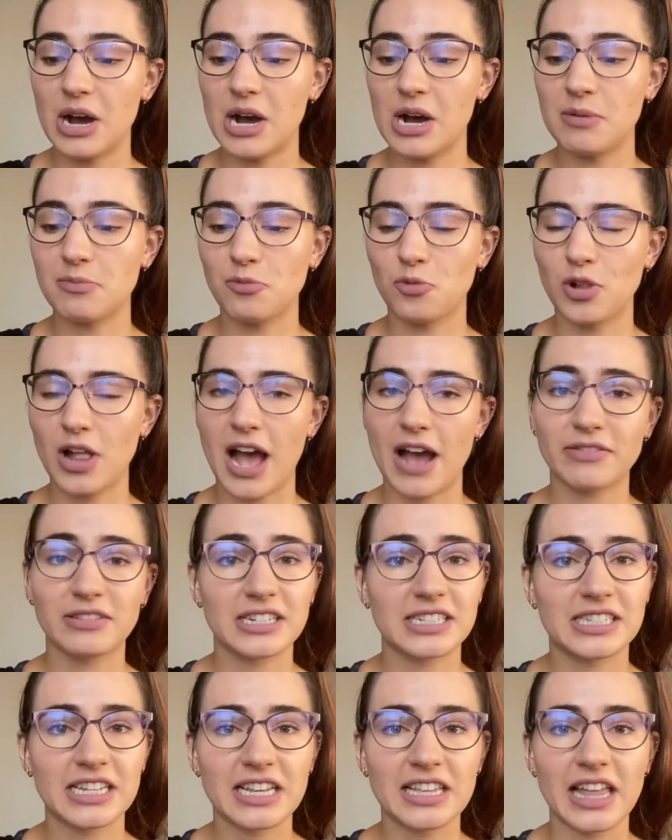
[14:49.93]
We'll have to
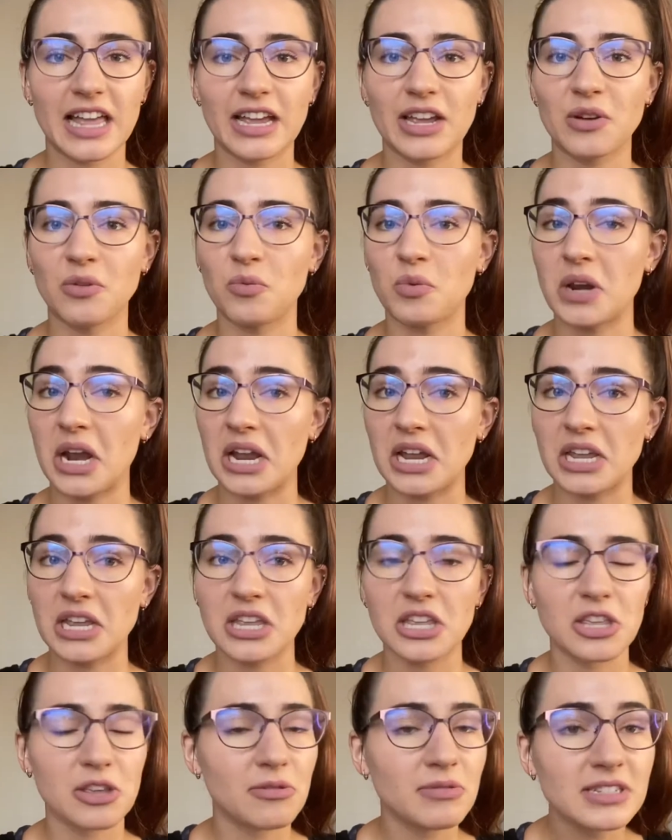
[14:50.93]
see like when I
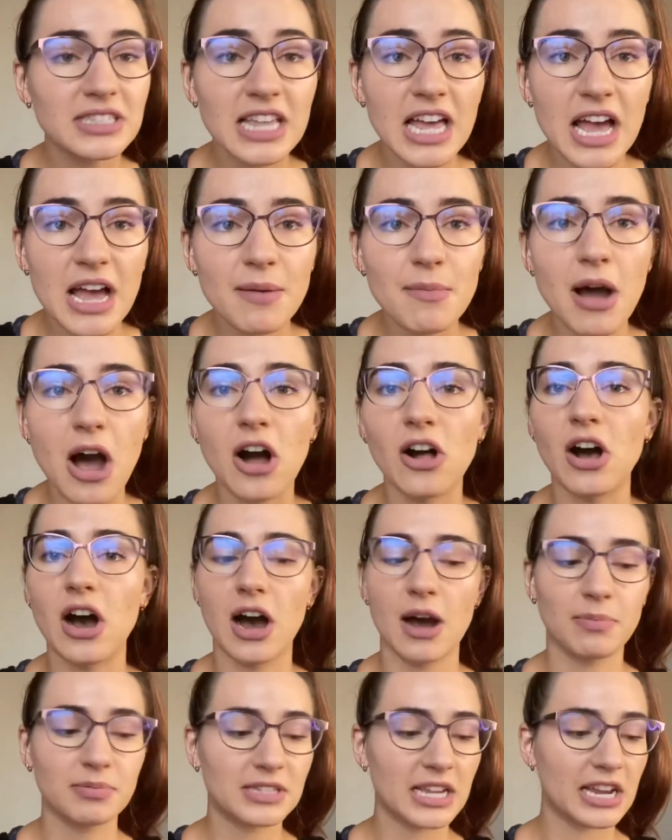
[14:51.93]
use them. I'll
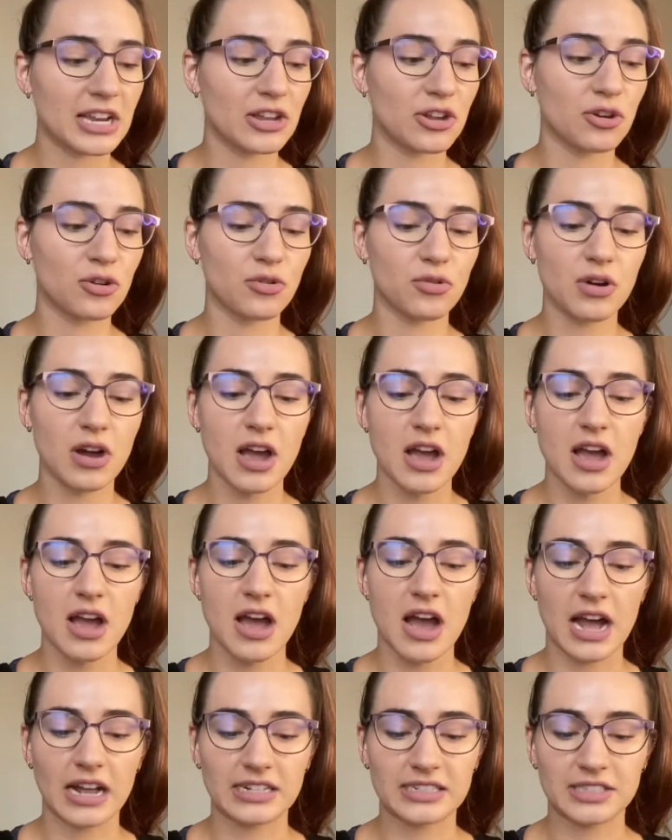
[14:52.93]
update you
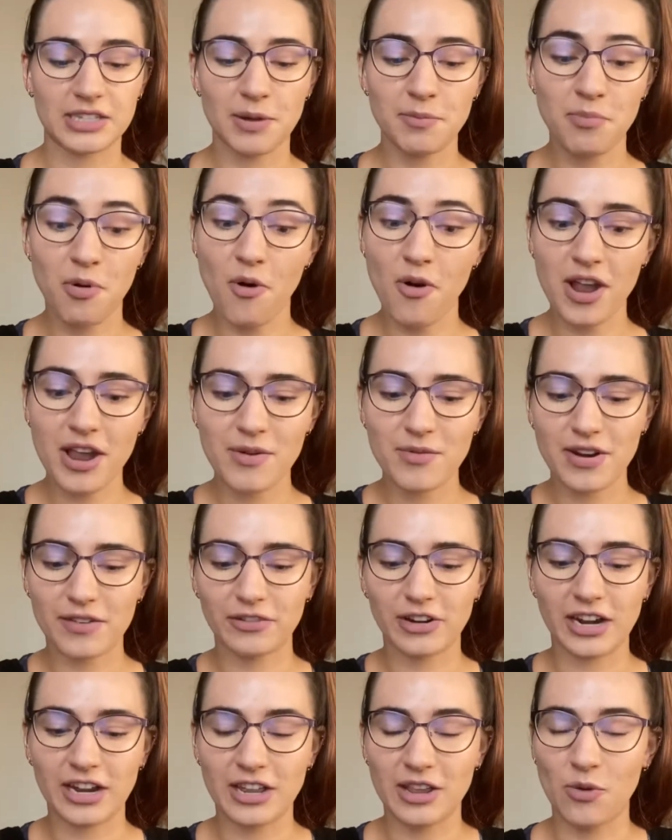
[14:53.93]
at some point whenever
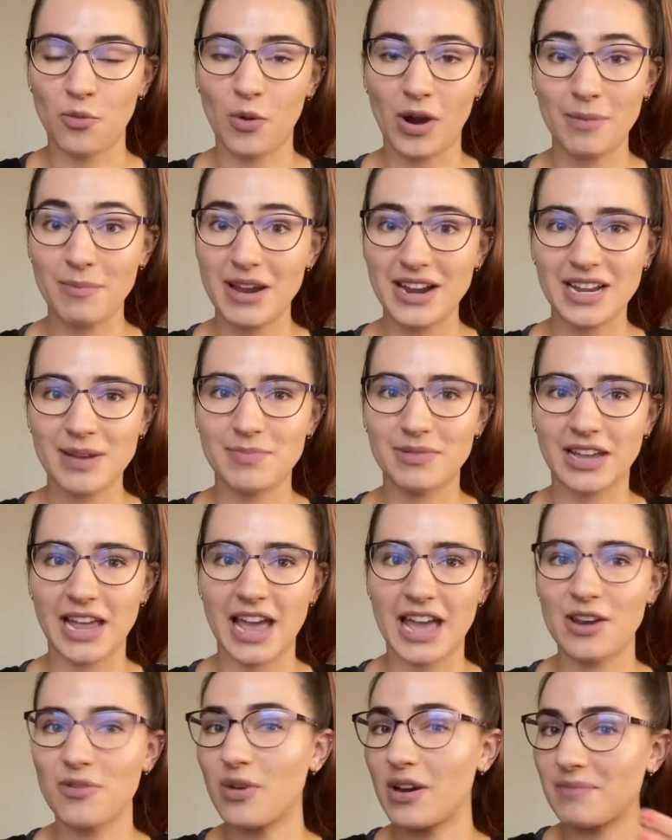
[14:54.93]
I wear makeup
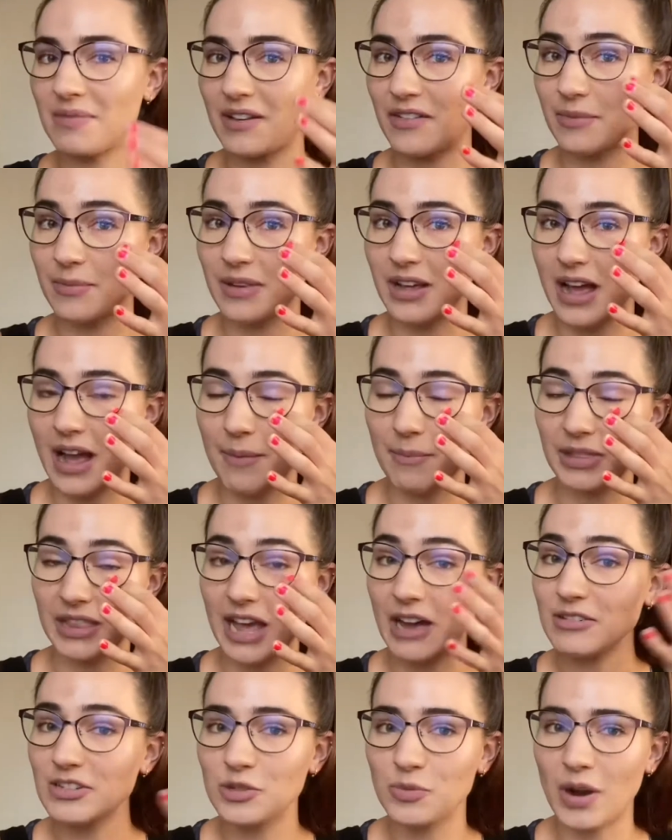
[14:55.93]
again, whenever I'm
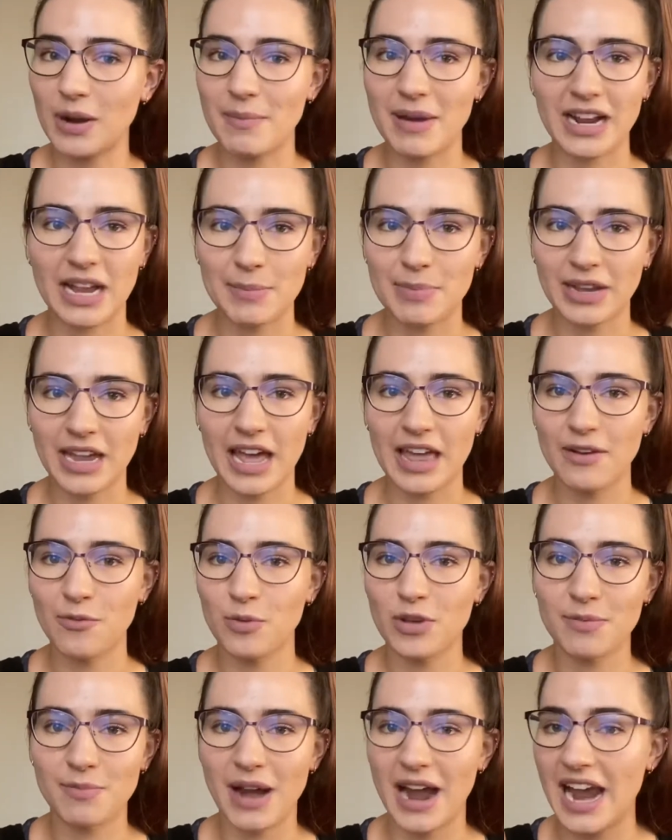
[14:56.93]
allowed to wear makeup again
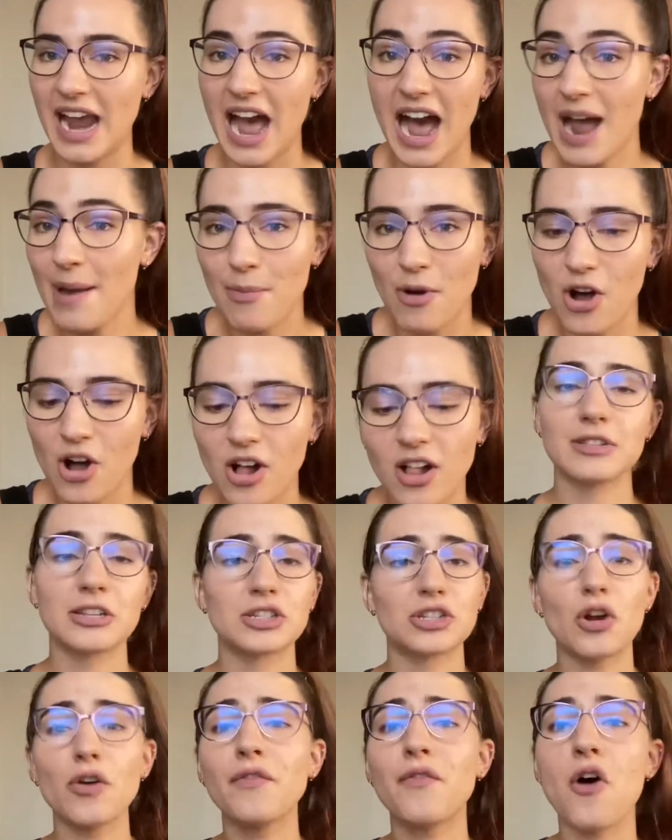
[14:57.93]
with my eyeball.
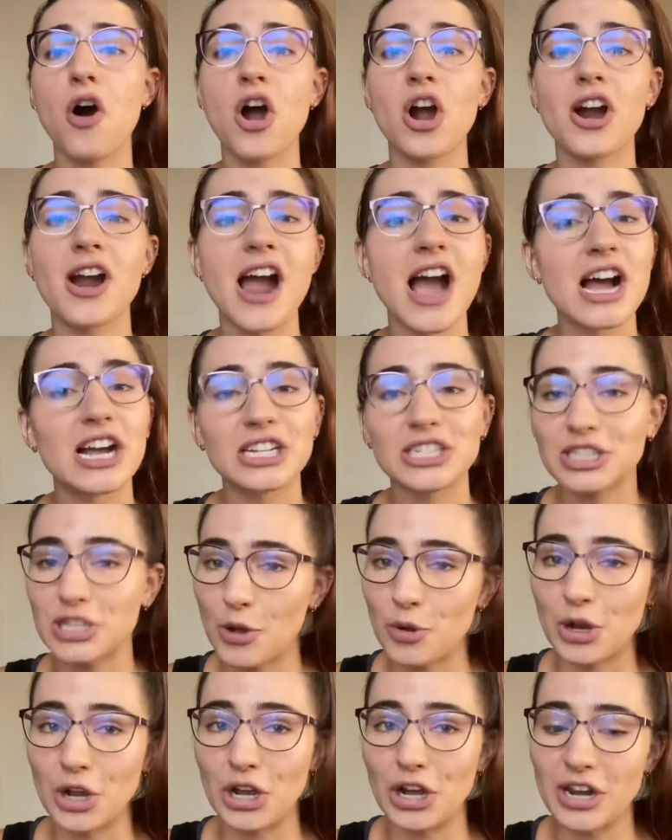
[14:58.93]
So far,
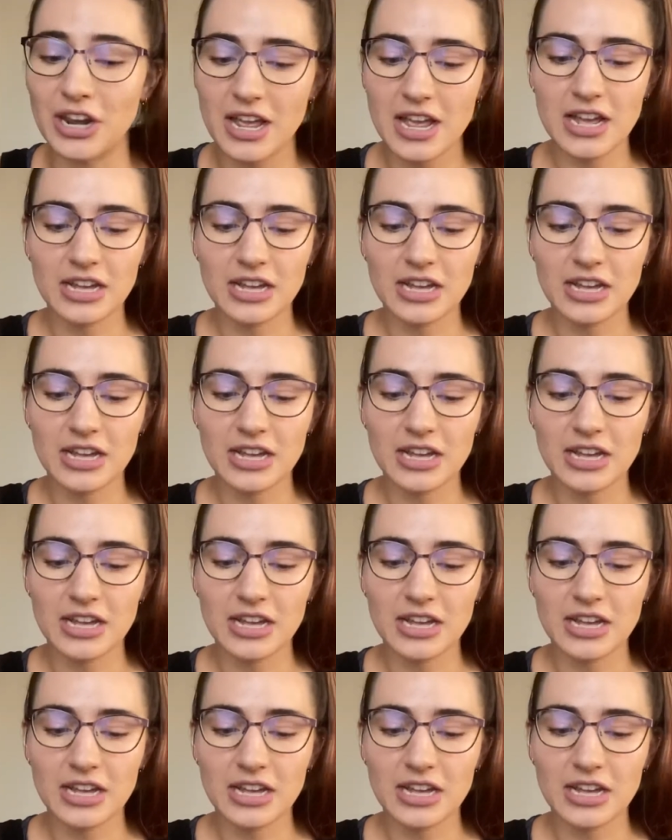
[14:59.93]
so good.